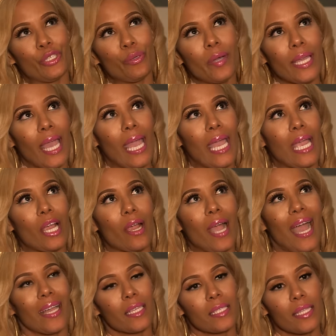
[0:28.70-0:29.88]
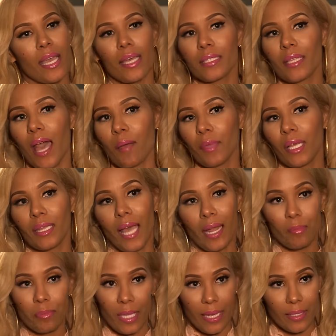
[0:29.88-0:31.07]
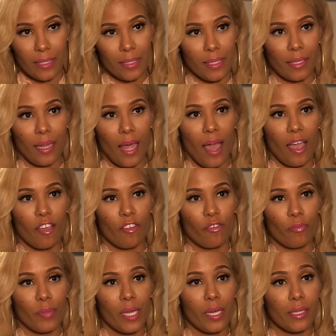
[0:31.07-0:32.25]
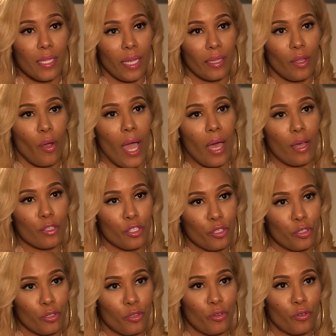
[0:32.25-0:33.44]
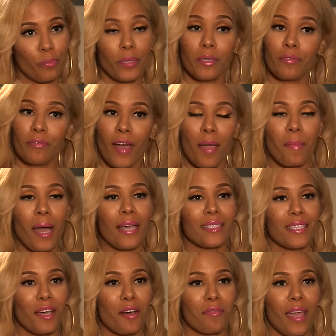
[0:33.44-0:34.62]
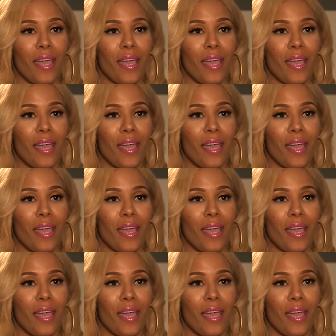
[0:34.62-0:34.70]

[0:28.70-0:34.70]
Doing hair, I could say, has got me a lot of places in life because I know how to beautify myself